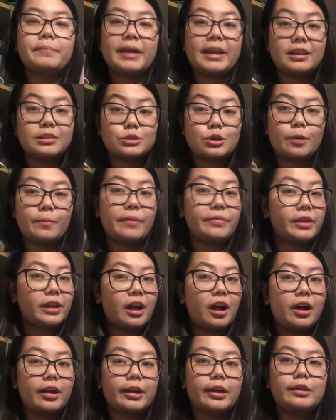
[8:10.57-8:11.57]
pink top and the
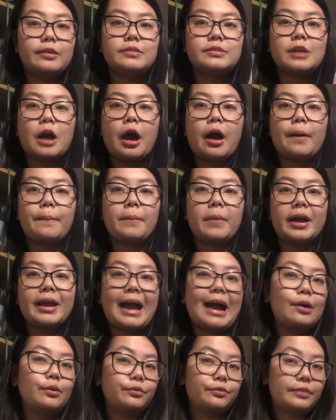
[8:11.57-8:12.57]
cargos are my
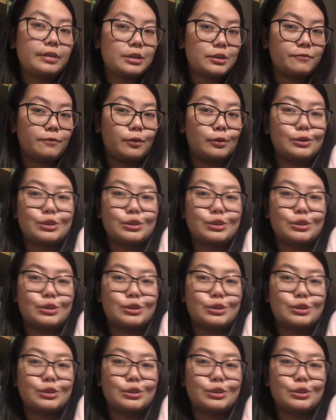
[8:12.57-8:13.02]
outfit for